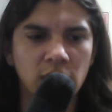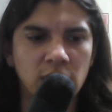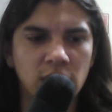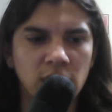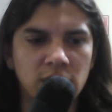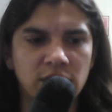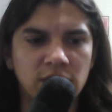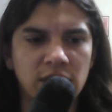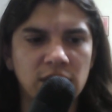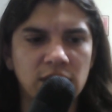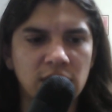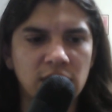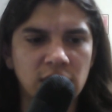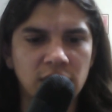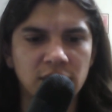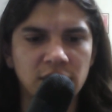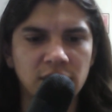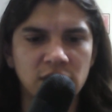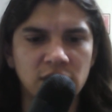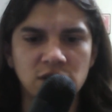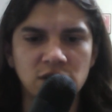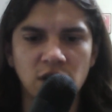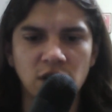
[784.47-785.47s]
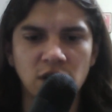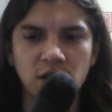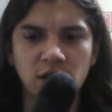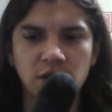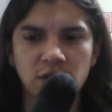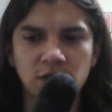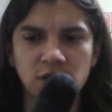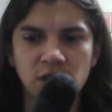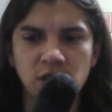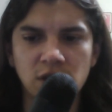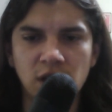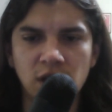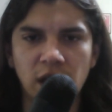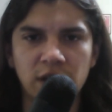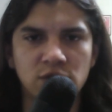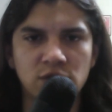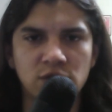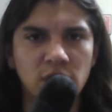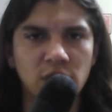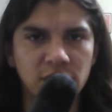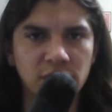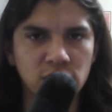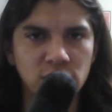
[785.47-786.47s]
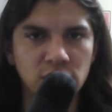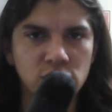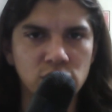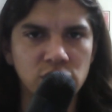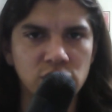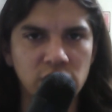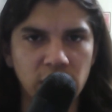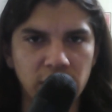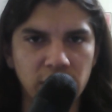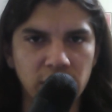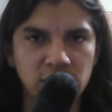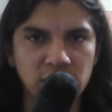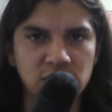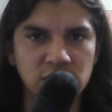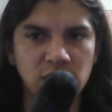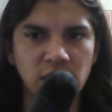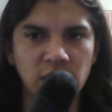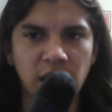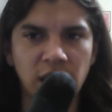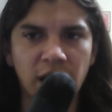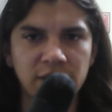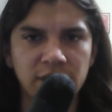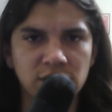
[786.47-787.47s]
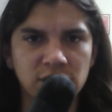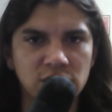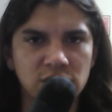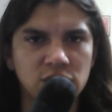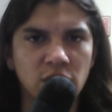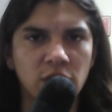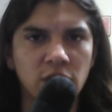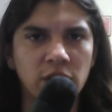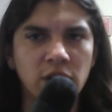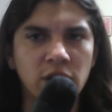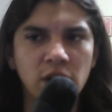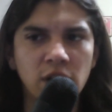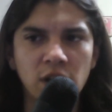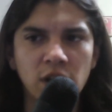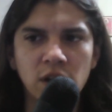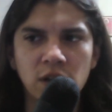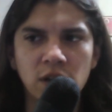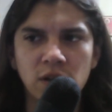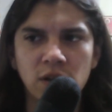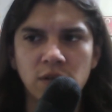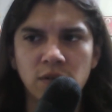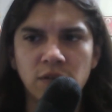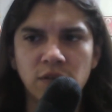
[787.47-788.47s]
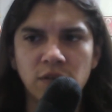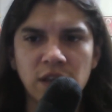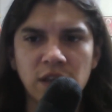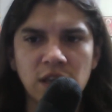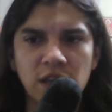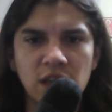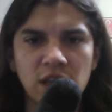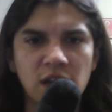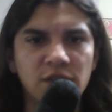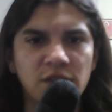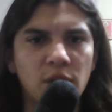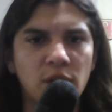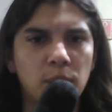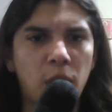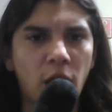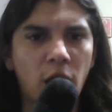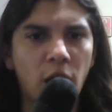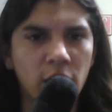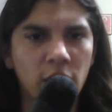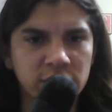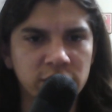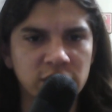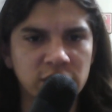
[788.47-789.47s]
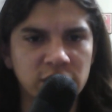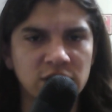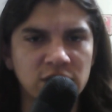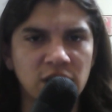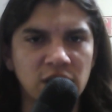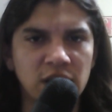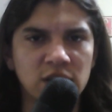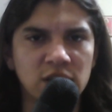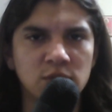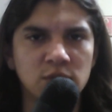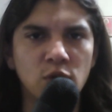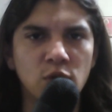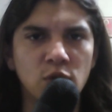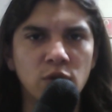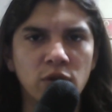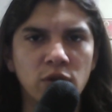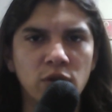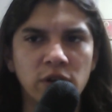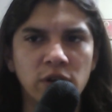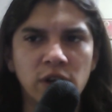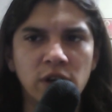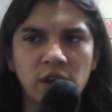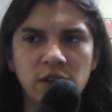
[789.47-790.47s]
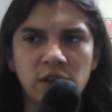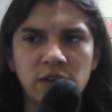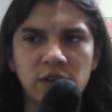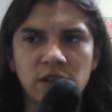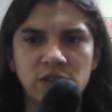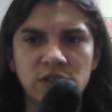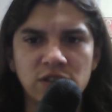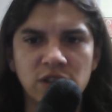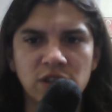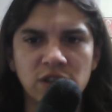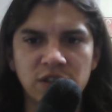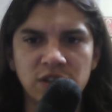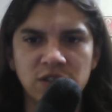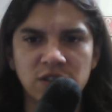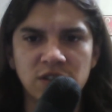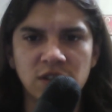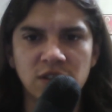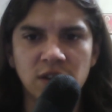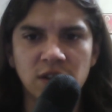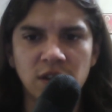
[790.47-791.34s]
thinking of ourselves as revolutionaries, and have to start thinking of our politics as more than just